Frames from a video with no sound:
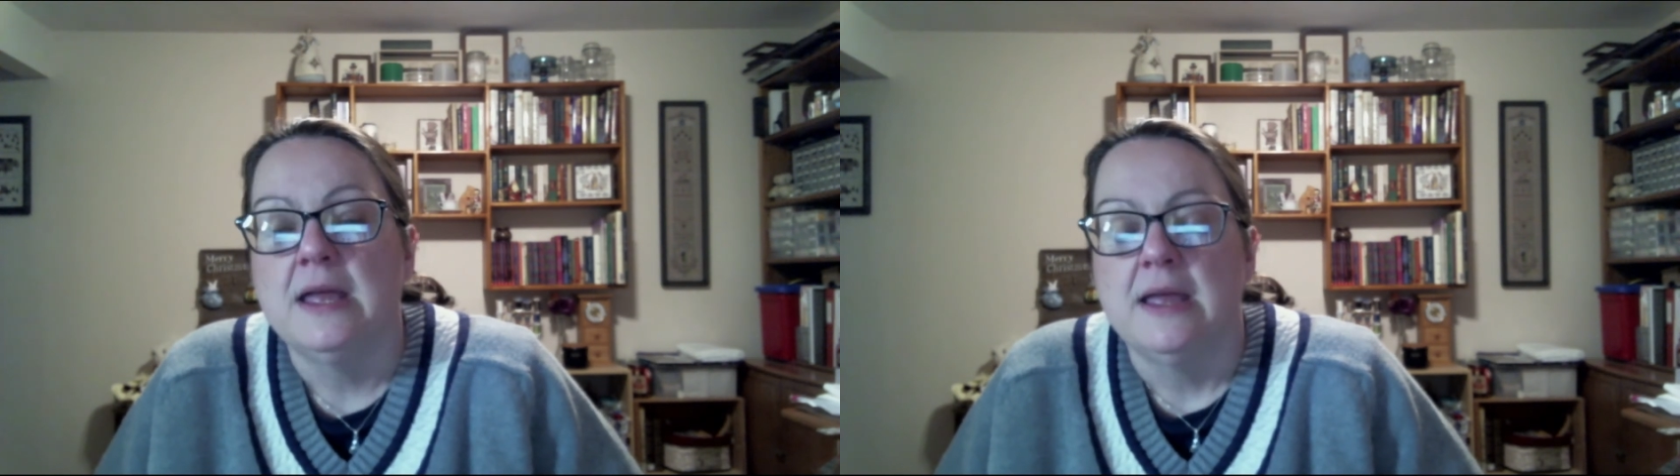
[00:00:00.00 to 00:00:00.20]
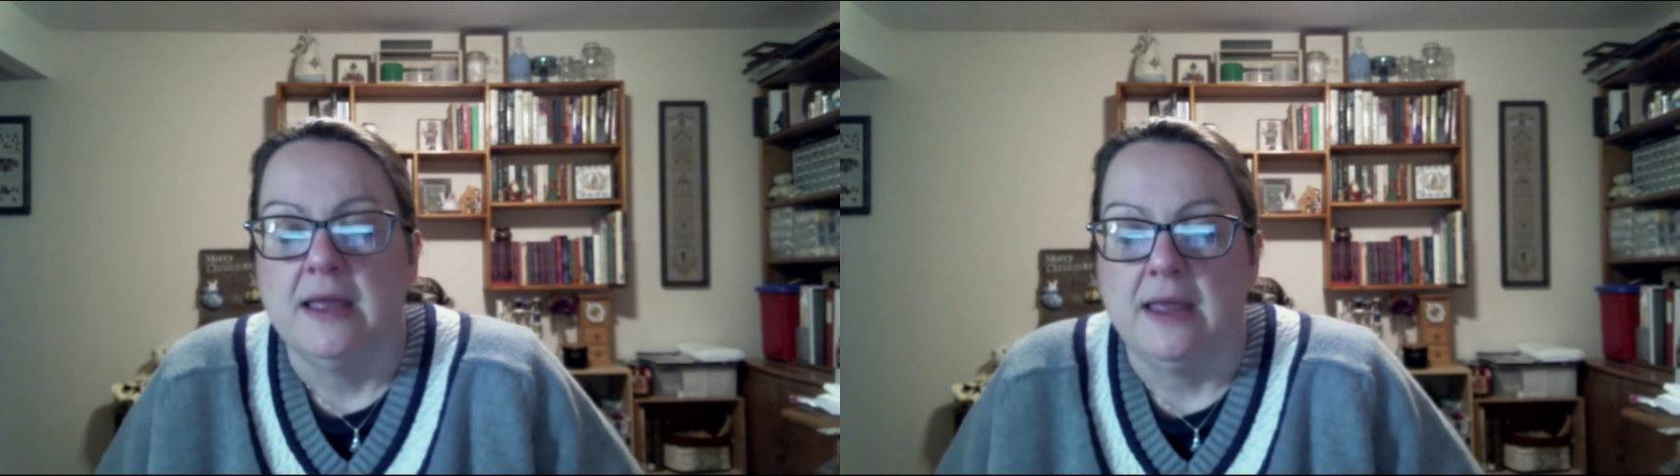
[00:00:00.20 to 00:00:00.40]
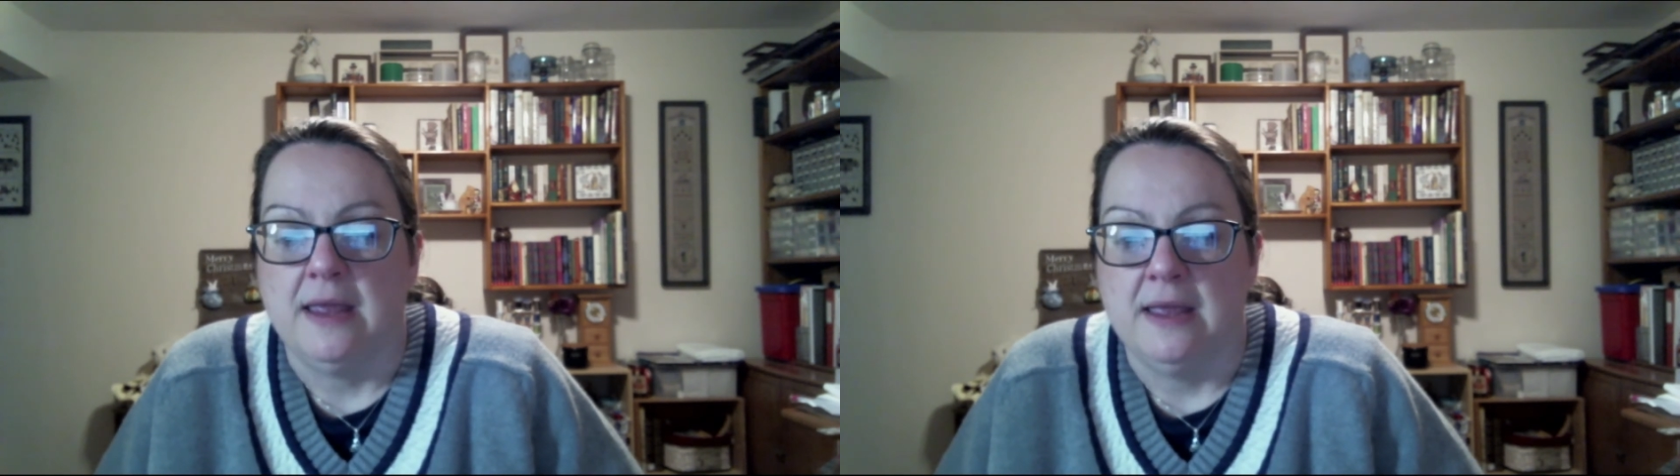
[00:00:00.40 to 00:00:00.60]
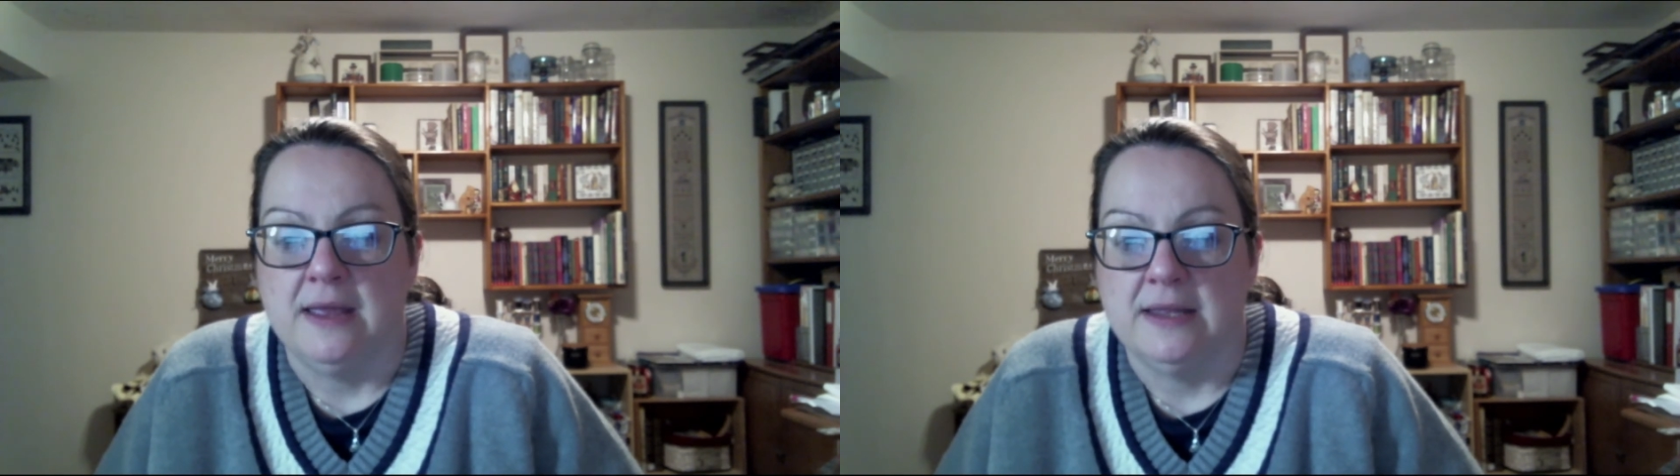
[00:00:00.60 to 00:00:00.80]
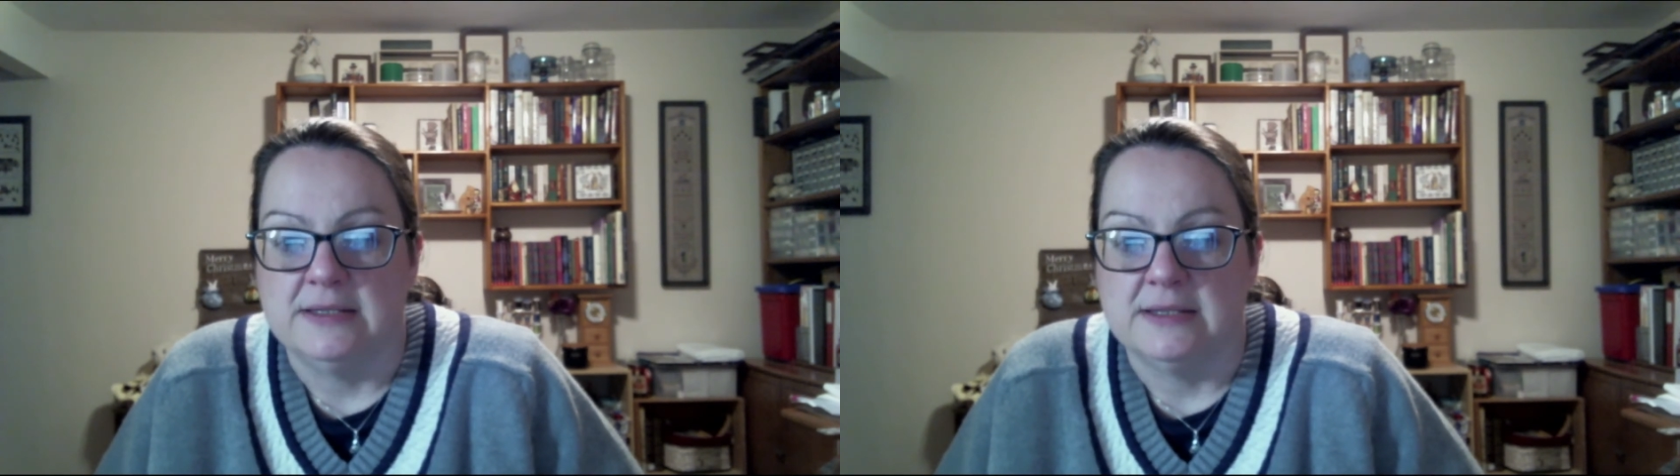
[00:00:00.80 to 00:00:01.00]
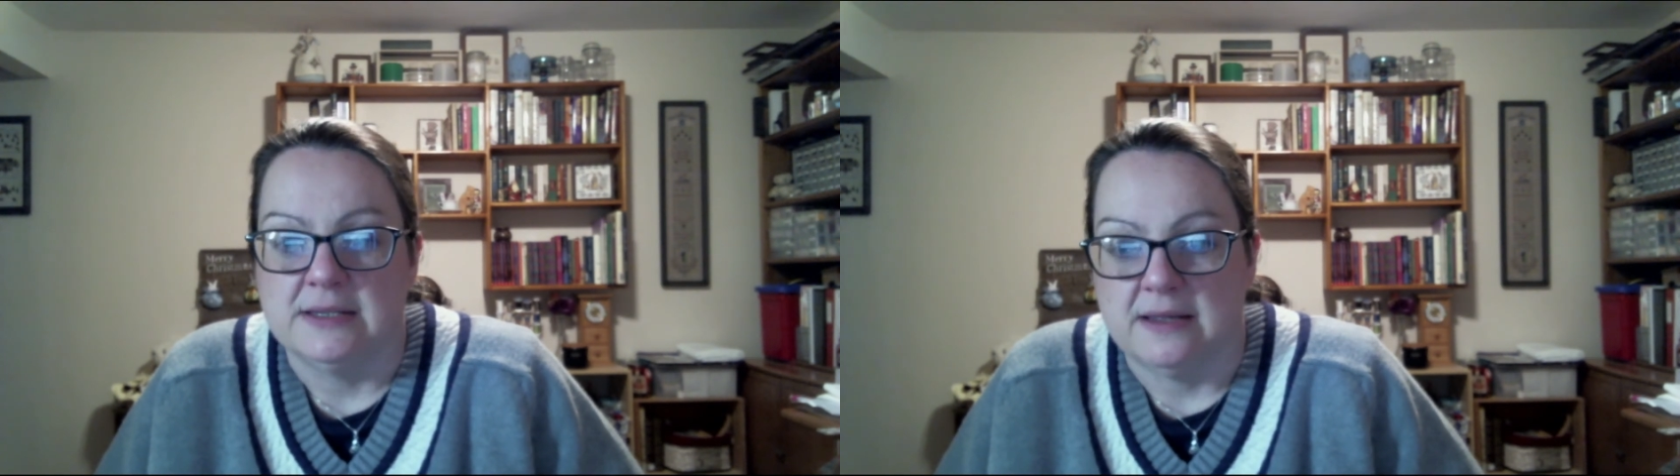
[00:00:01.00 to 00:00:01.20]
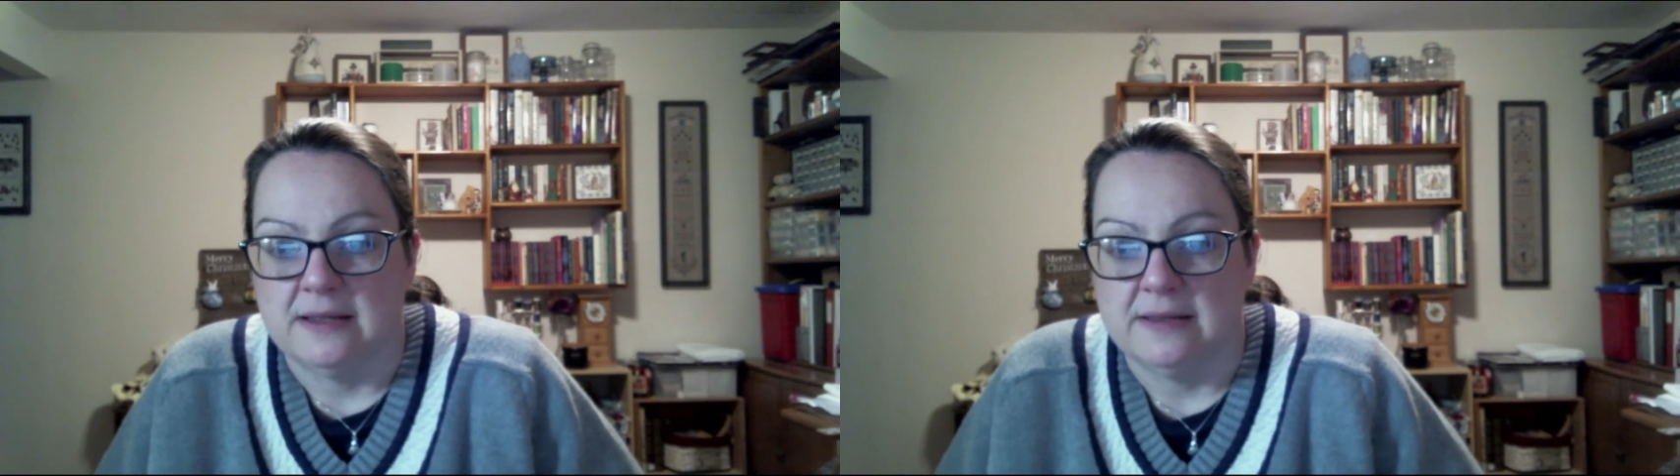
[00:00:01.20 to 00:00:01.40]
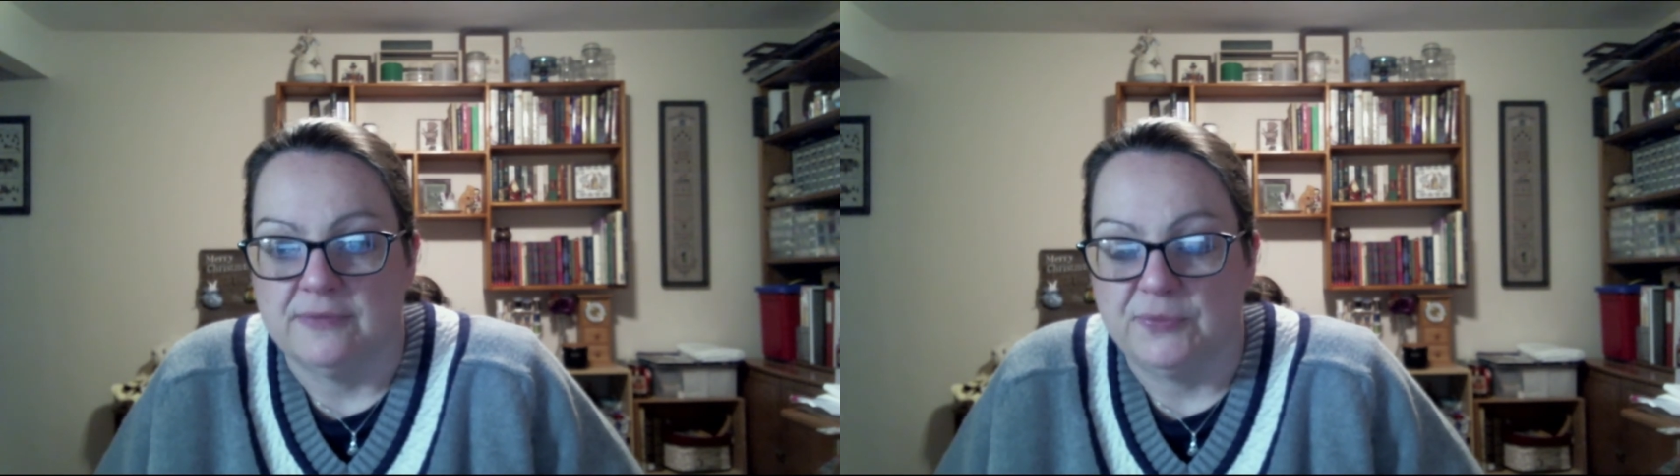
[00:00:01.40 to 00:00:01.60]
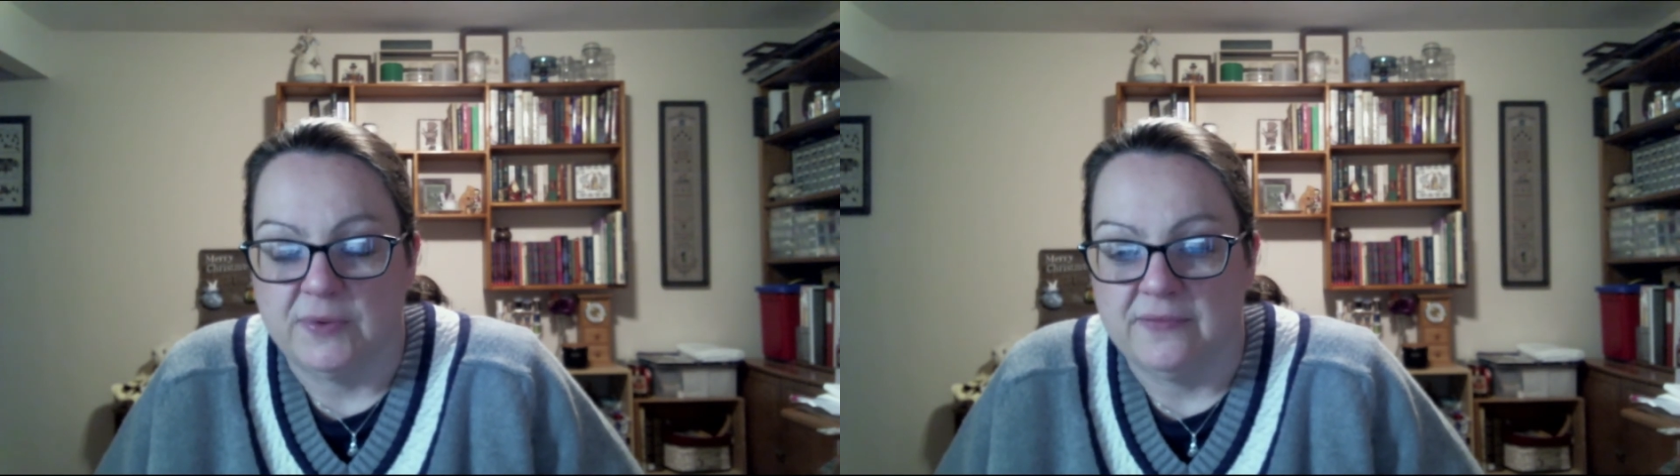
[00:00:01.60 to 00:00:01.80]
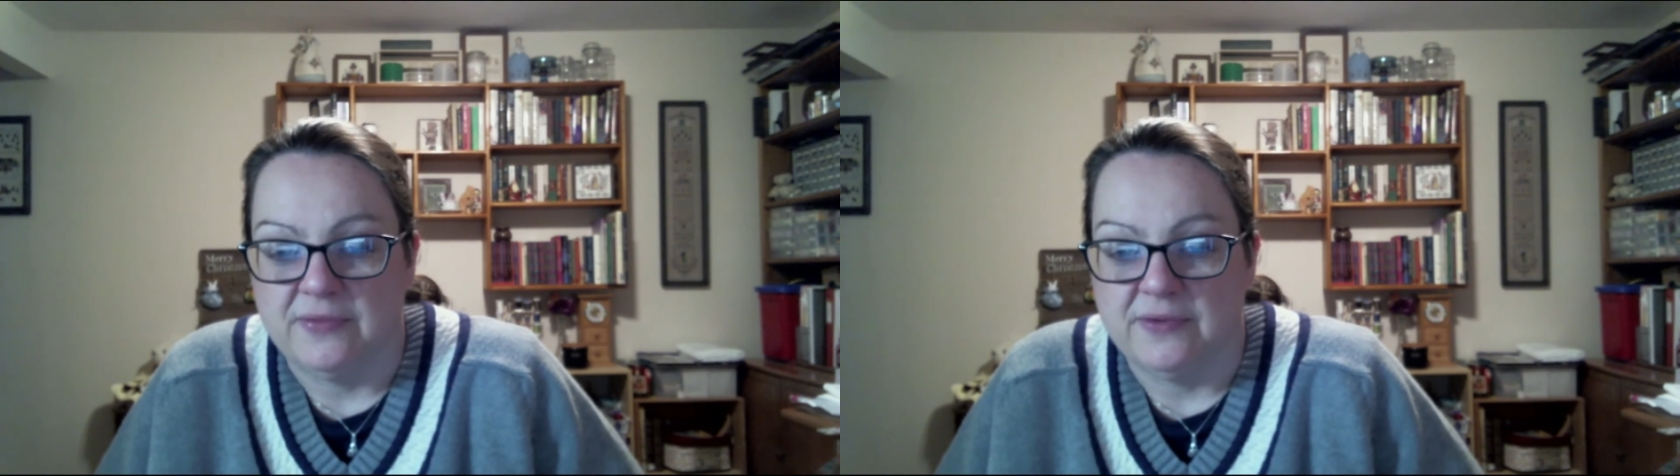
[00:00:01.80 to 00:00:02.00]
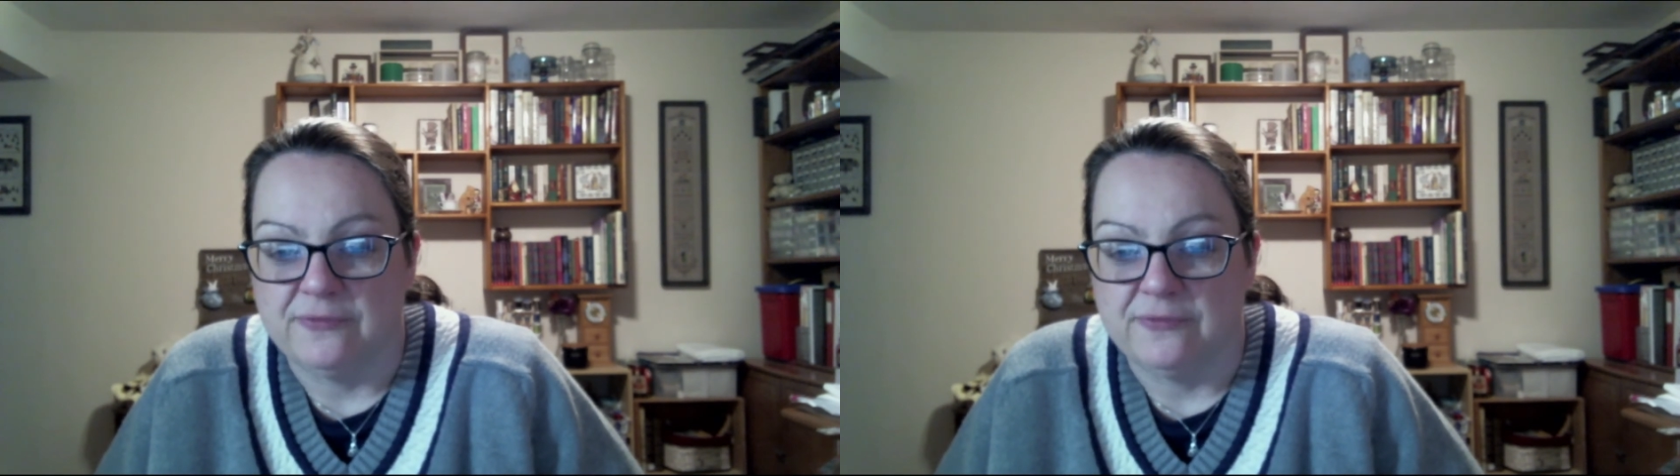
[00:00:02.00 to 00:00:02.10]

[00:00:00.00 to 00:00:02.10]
And it was one of the